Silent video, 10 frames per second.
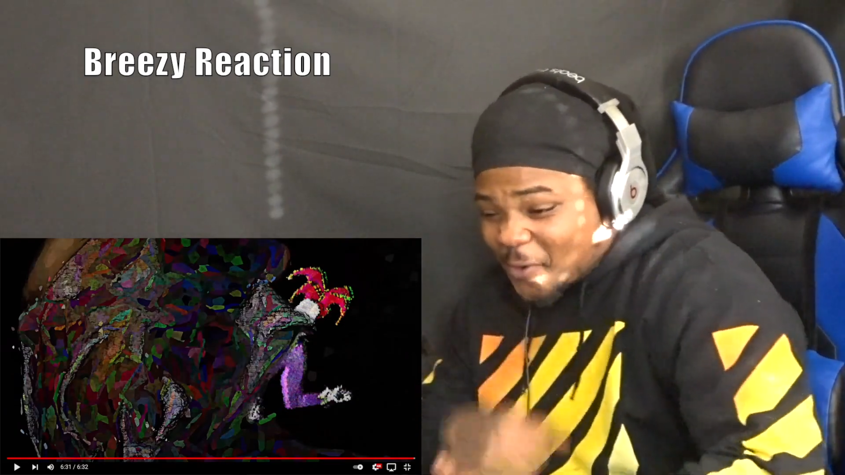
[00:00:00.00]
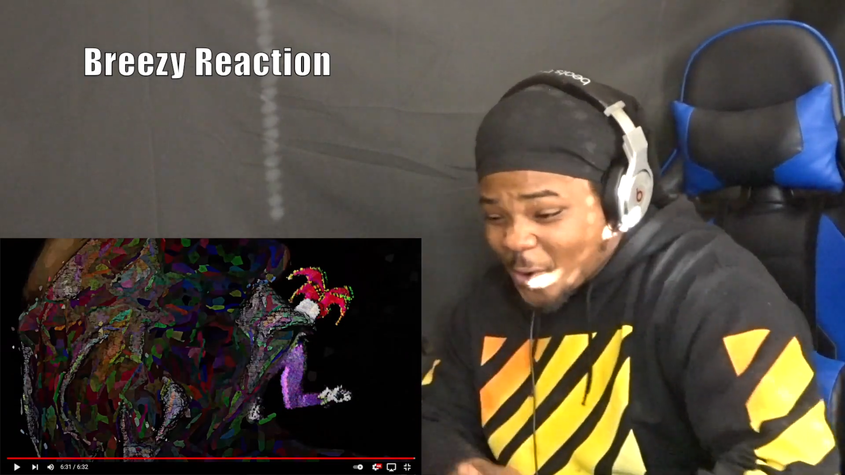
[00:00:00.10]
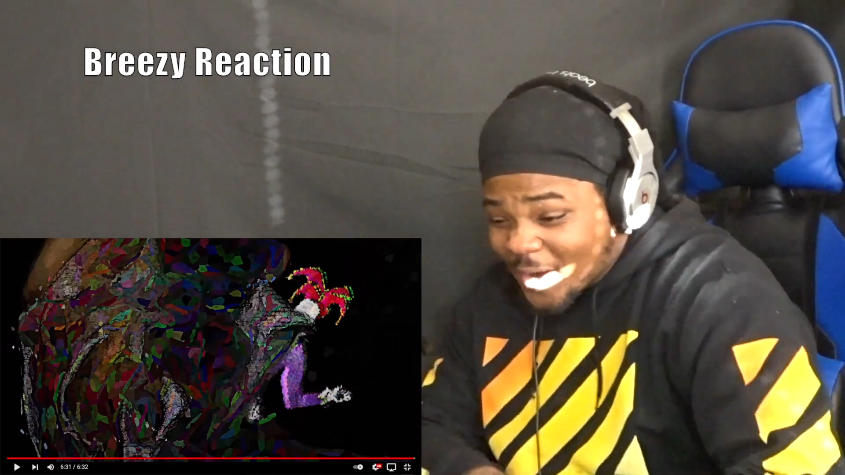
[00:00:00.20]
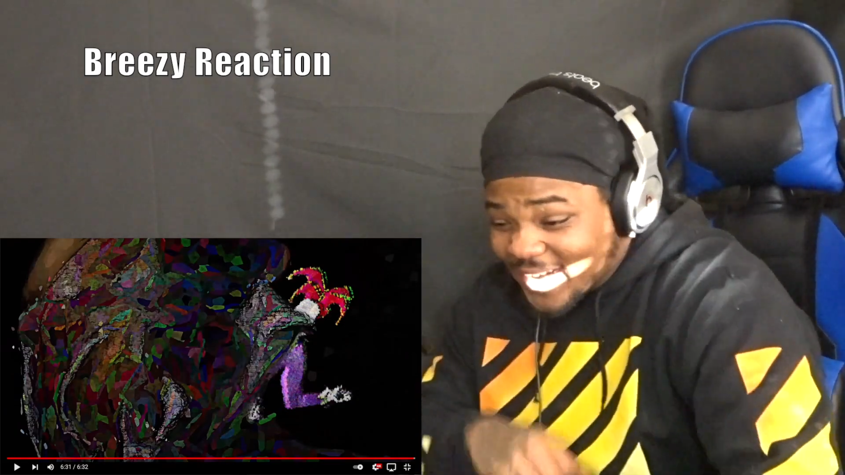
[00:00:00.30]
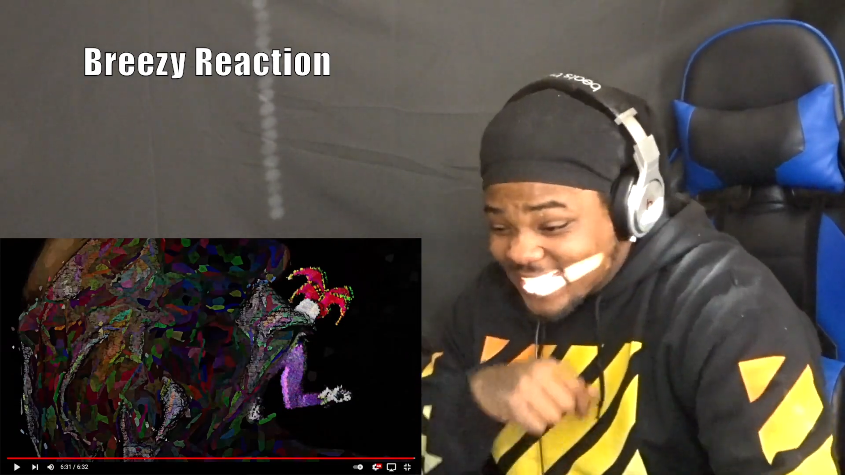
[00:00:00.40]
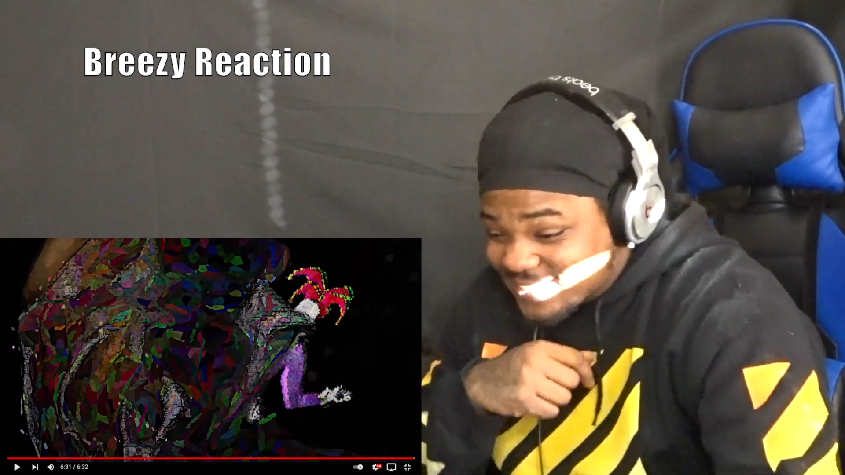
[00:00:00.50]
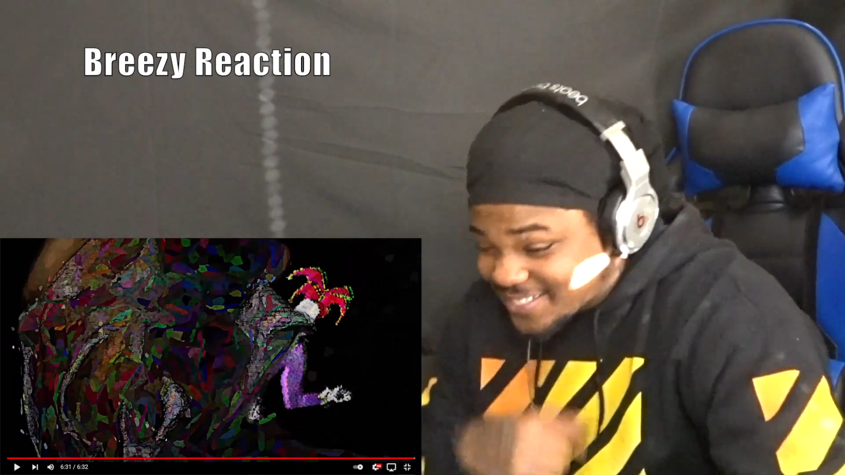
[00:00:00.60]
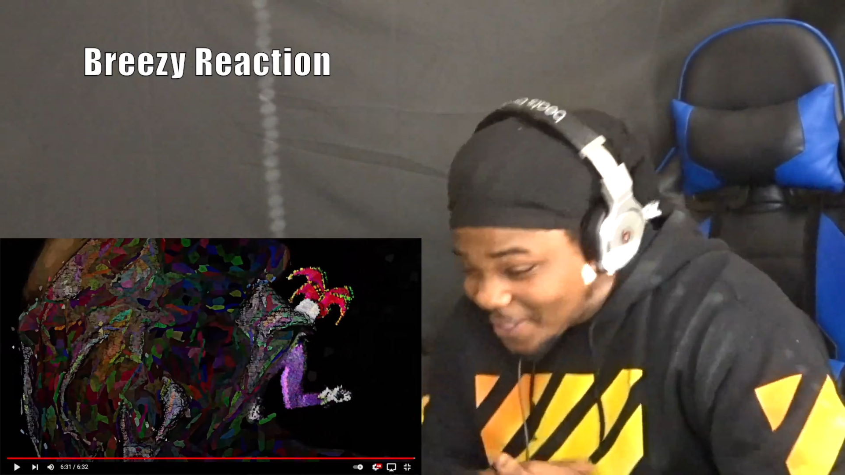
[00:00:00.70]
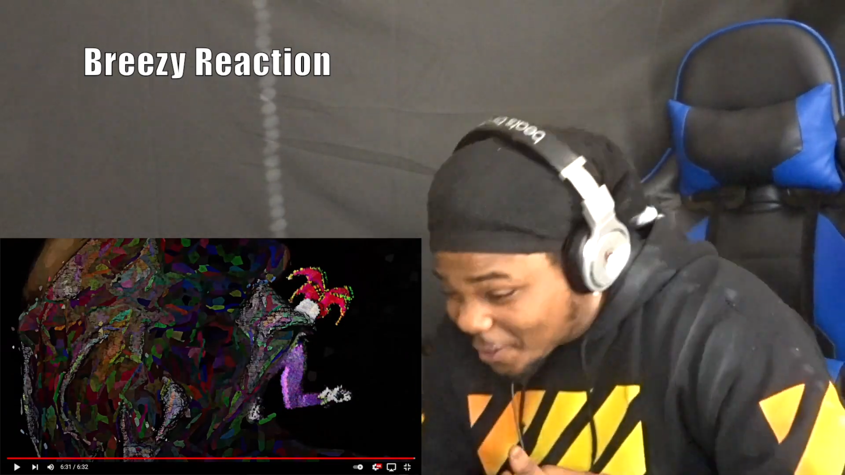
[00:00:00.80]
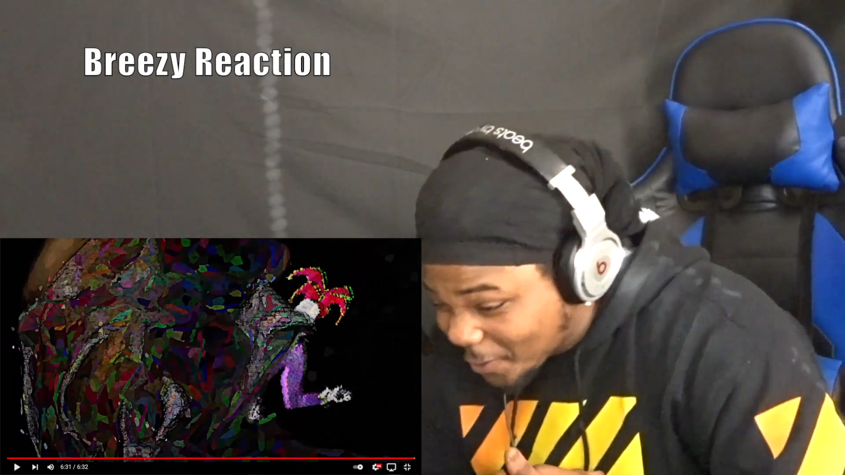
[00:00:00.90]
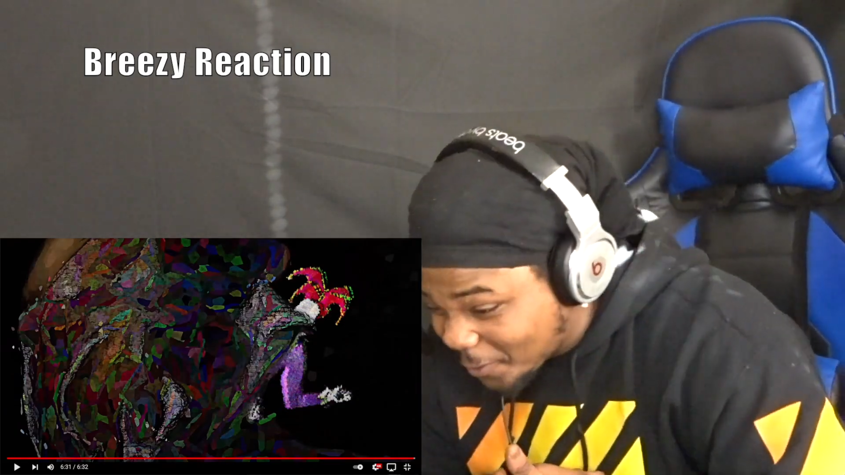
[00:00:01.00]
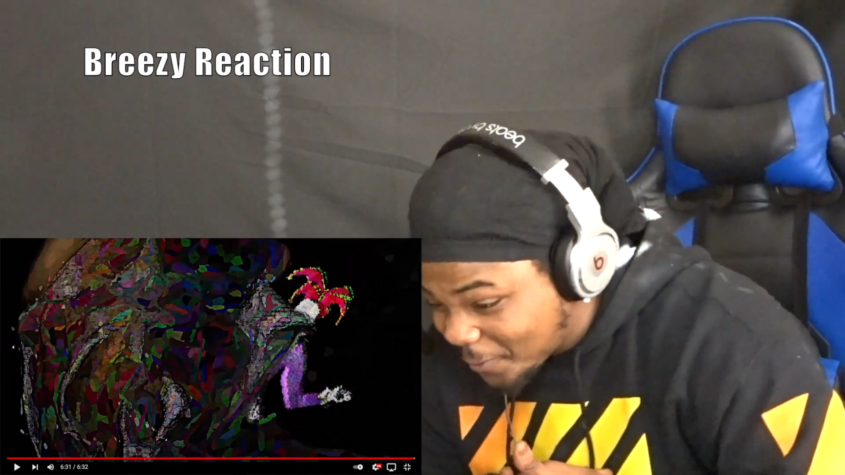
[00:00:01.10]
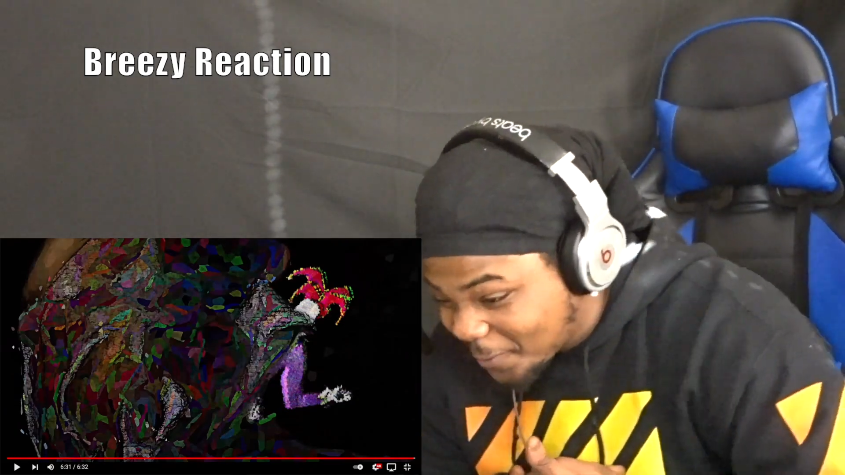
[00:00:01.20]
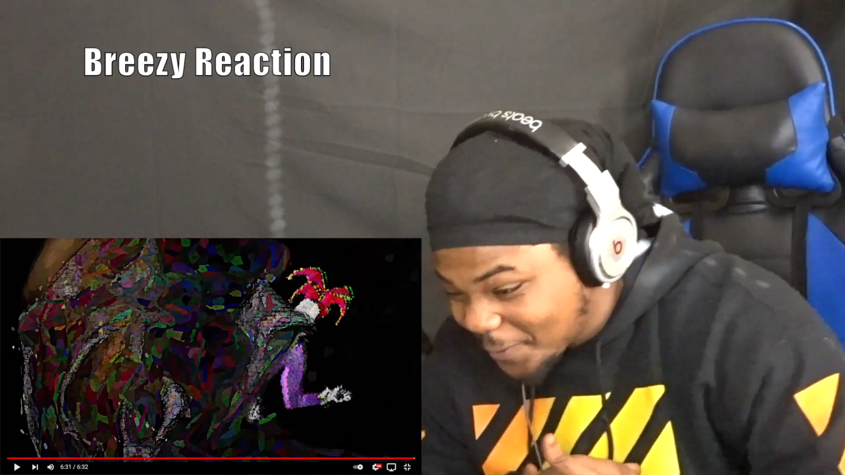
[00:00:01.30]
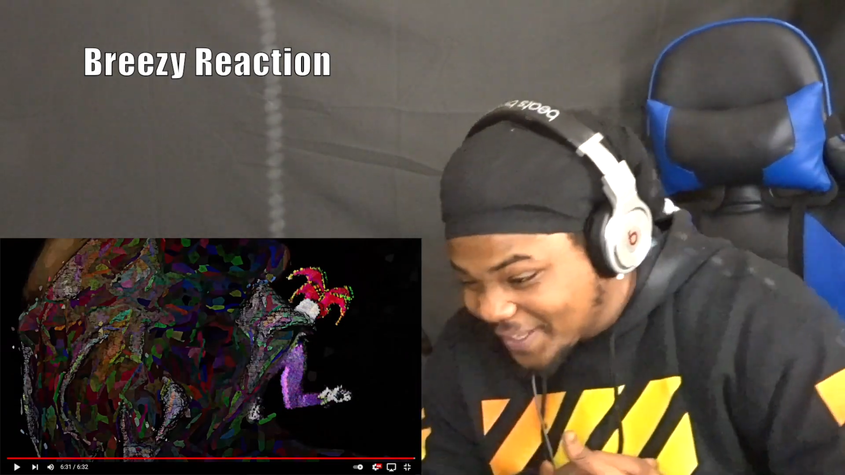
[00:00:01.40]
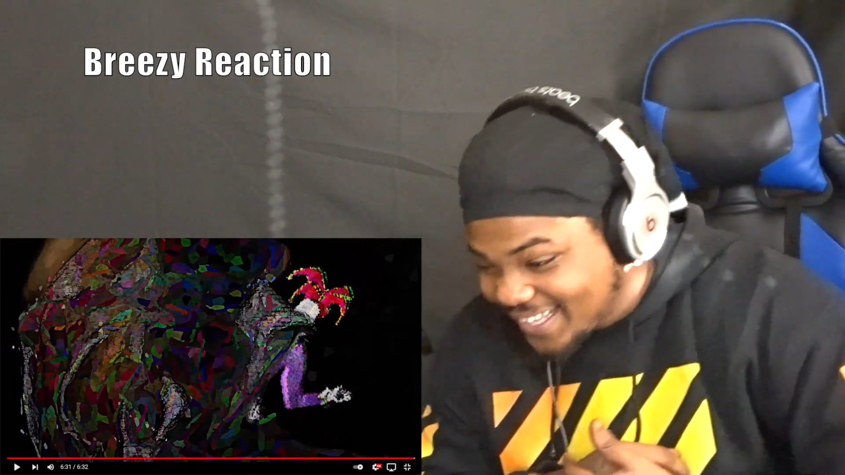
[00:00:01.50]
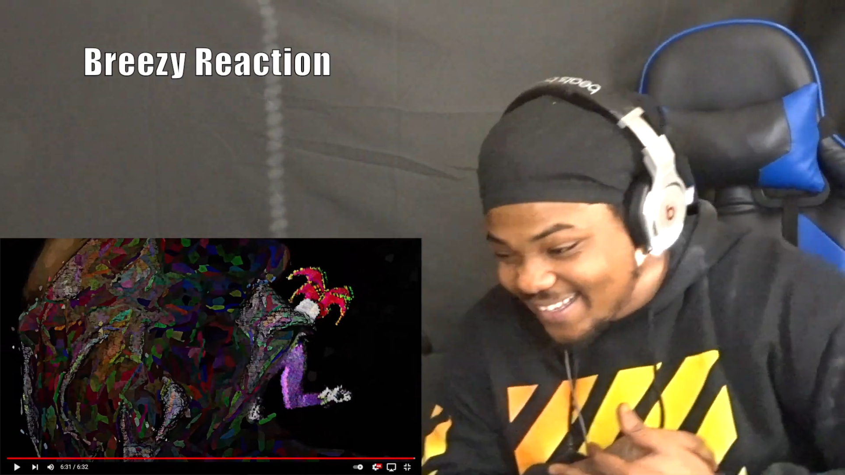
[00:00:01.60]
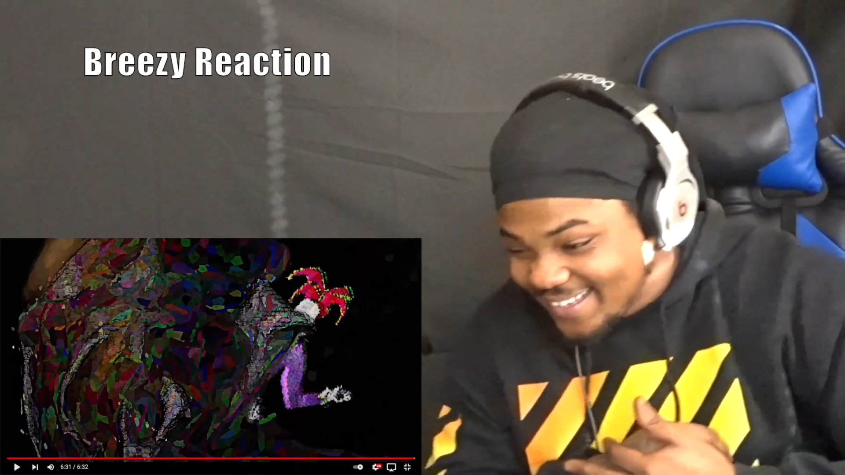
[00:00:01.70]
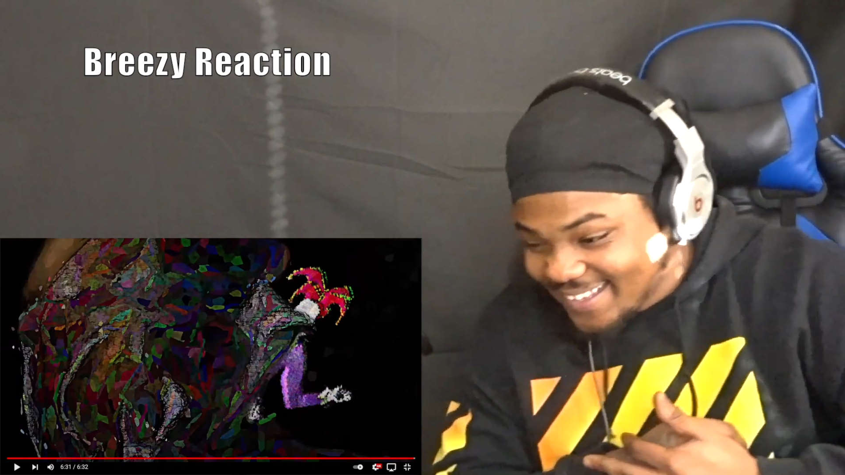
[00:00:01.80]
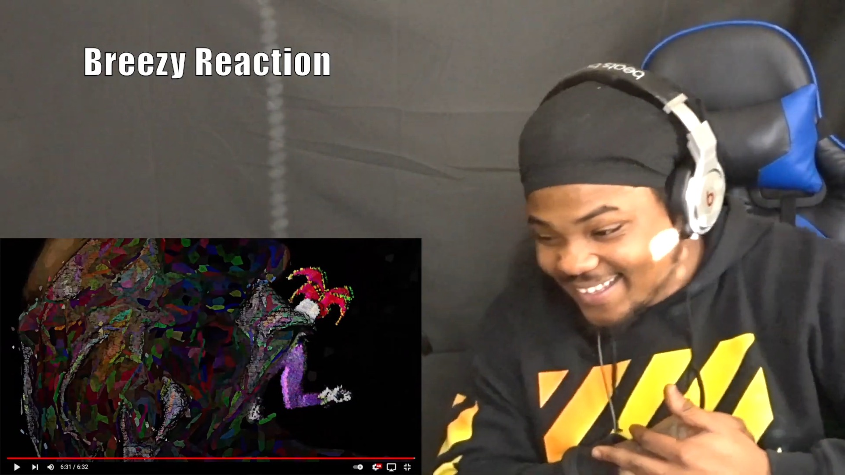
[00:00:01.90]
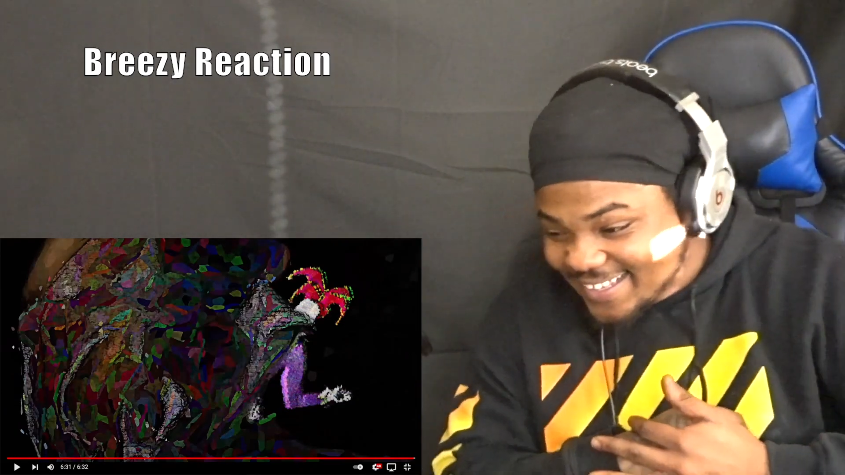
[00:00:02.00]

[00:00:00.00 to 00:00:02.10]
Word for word: thought of Heart and Soul